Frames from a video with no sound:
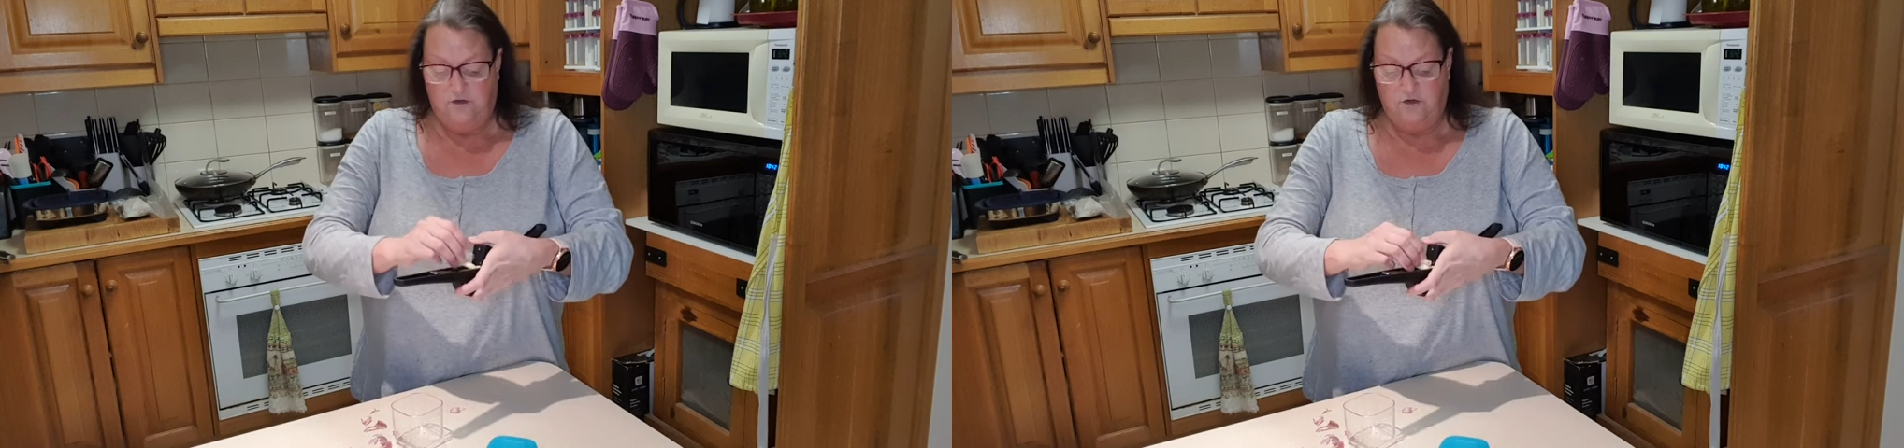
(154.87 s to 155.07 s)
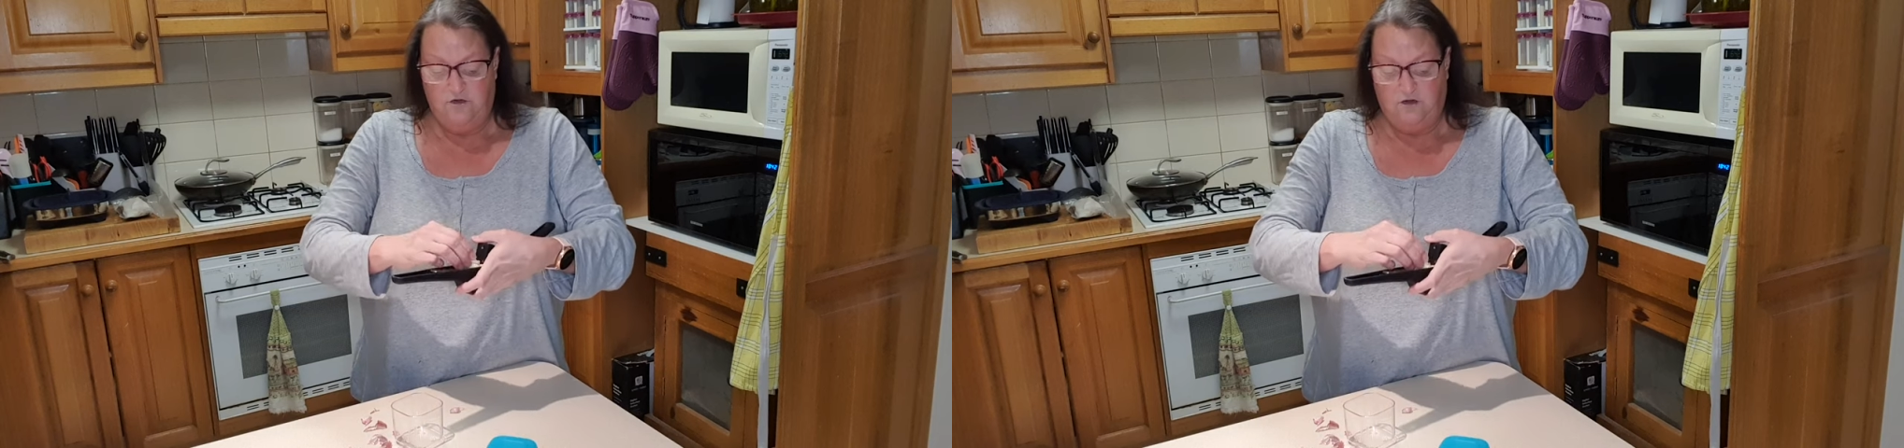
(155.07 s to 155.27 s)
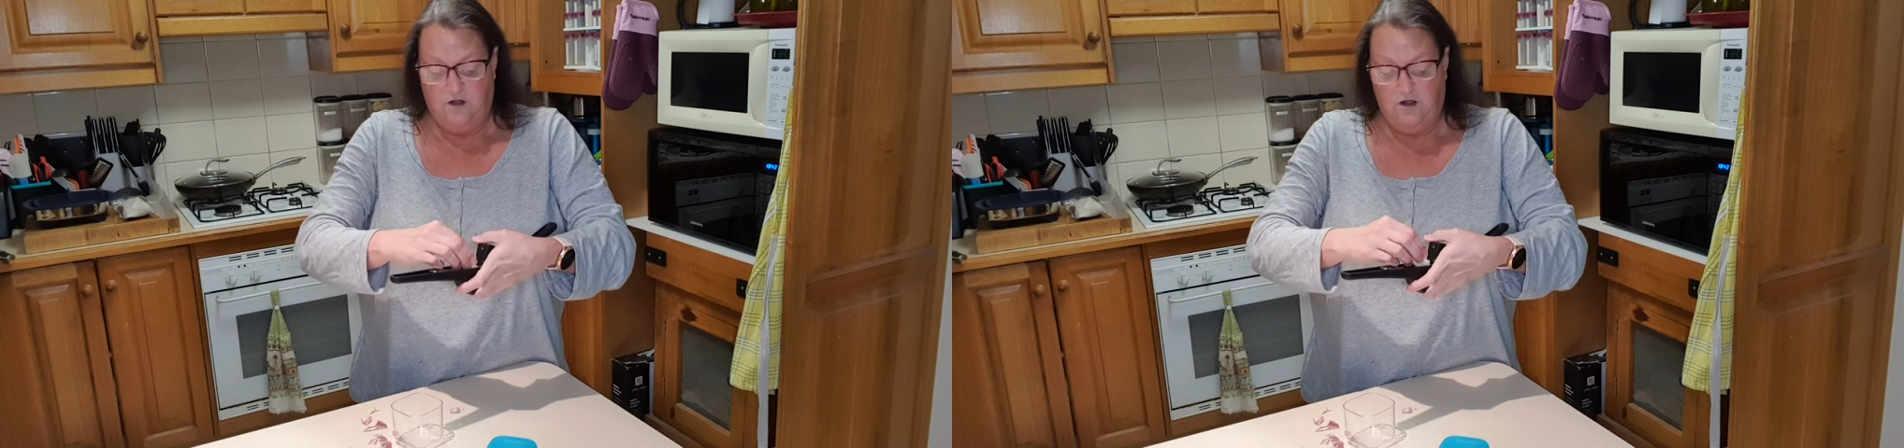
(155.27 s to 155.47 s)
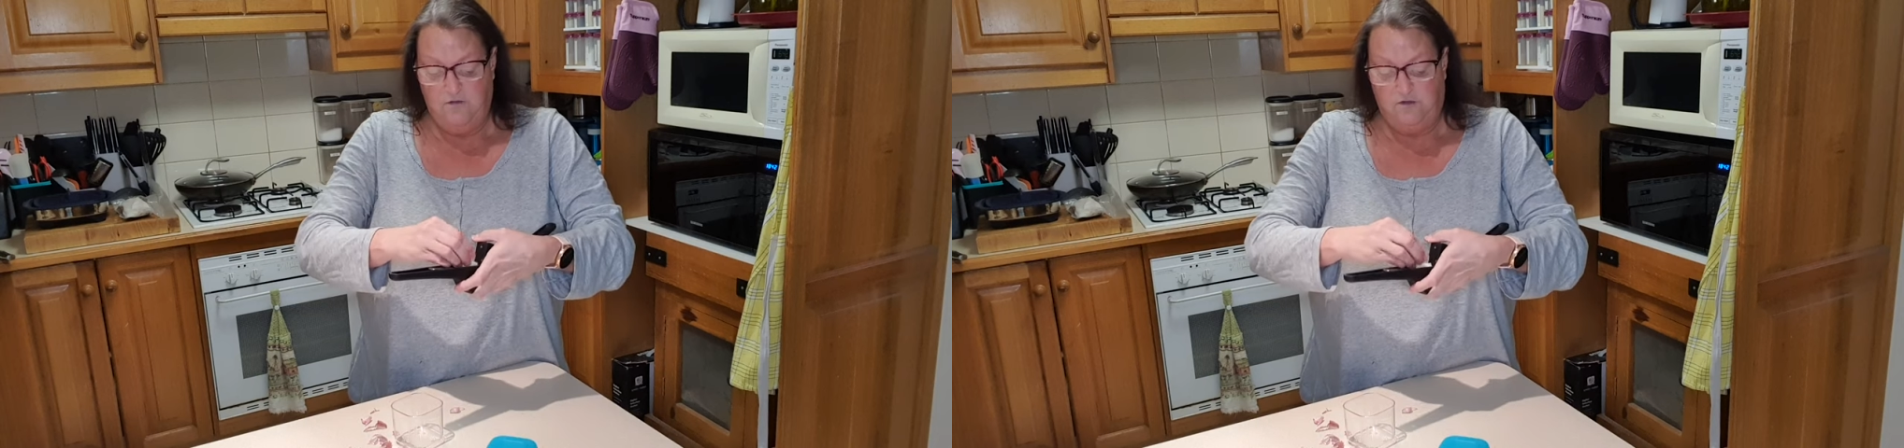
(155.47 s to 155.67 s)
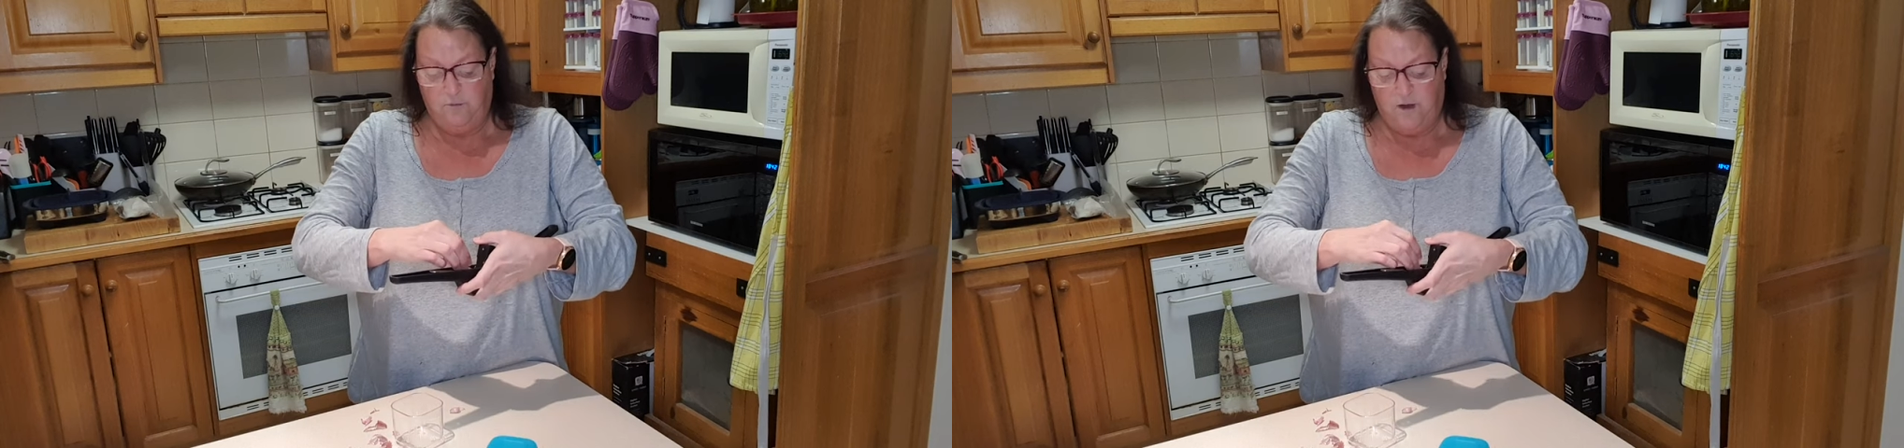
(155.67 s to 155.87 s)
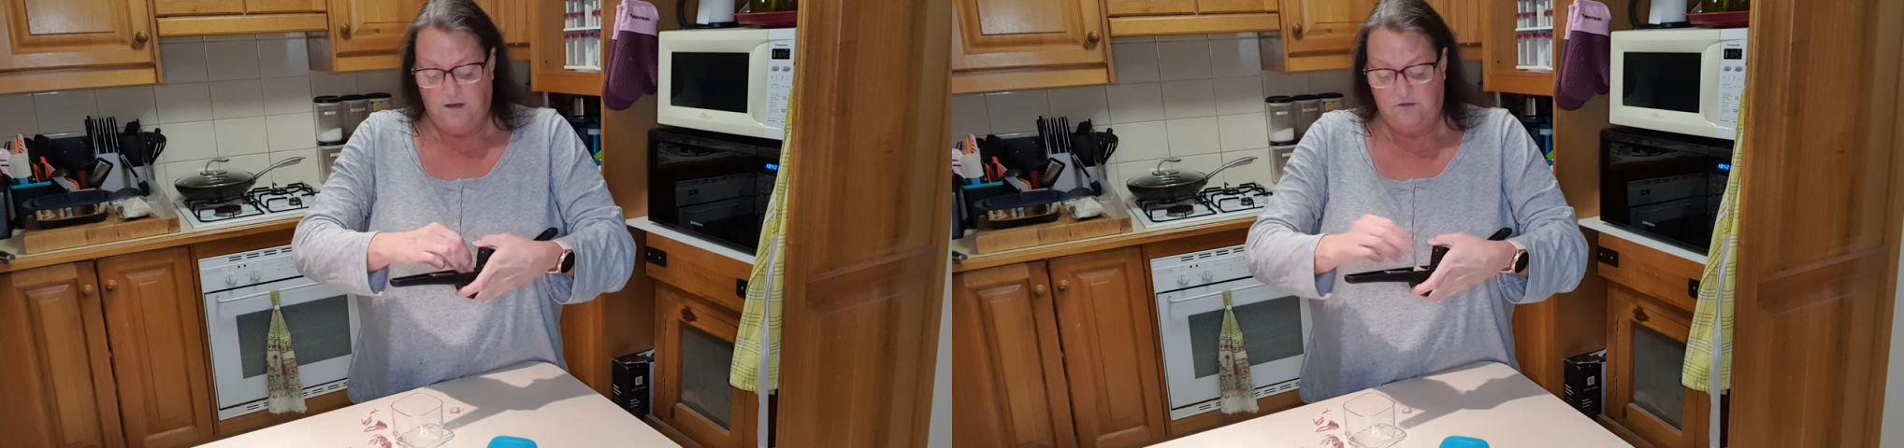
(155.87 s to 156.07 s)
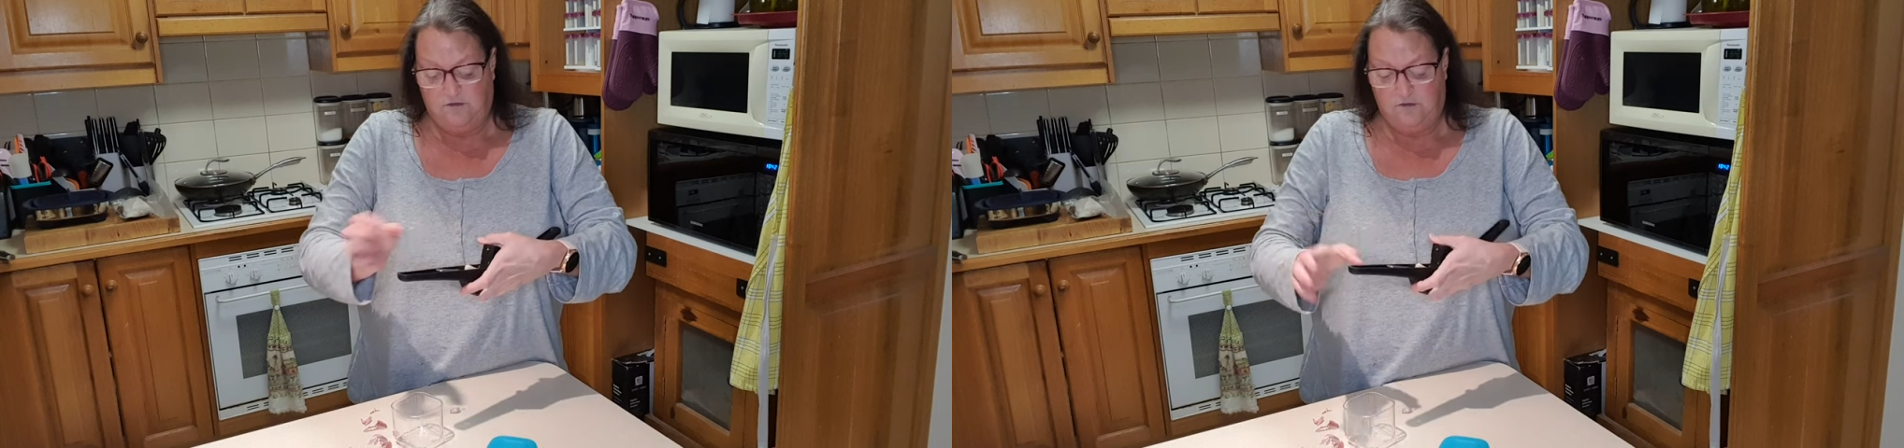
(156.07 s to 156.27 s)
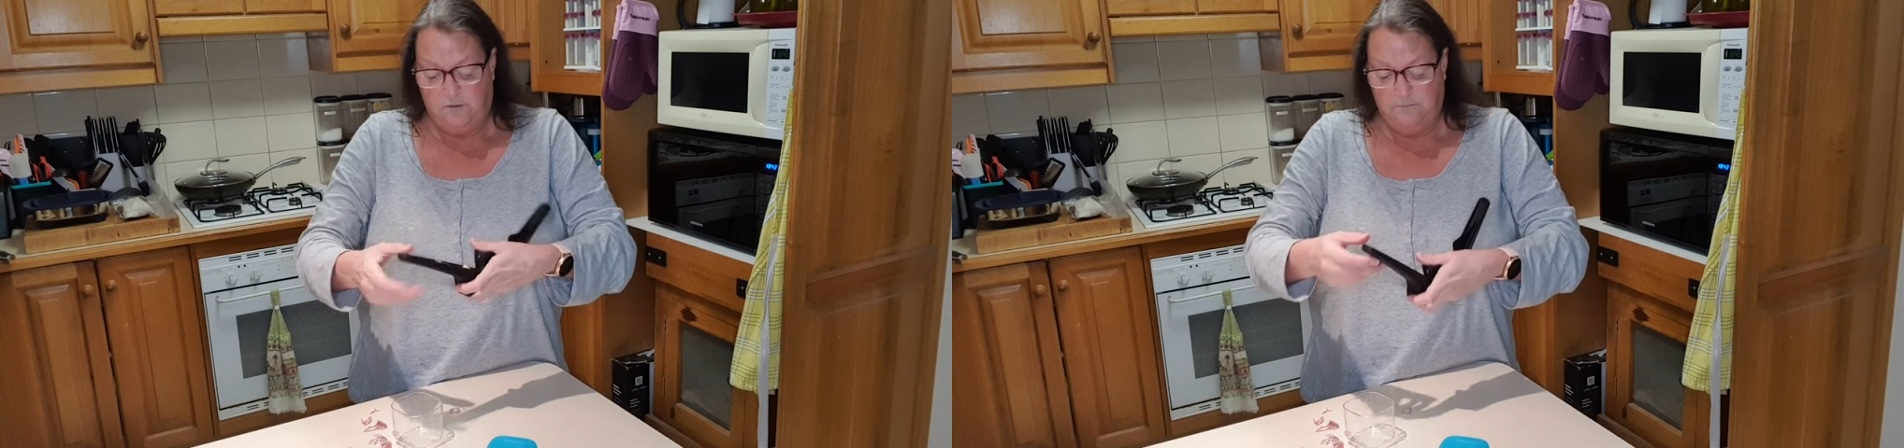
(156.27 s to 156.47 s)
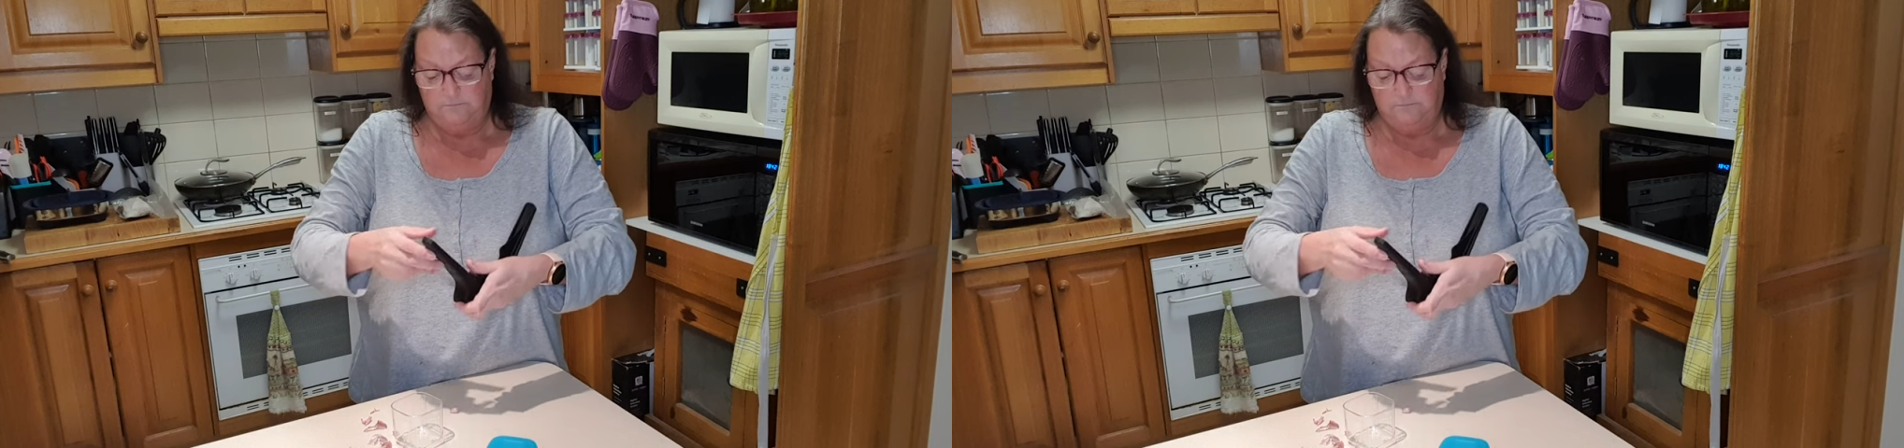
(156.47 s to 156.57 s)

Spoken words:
two cloves at once,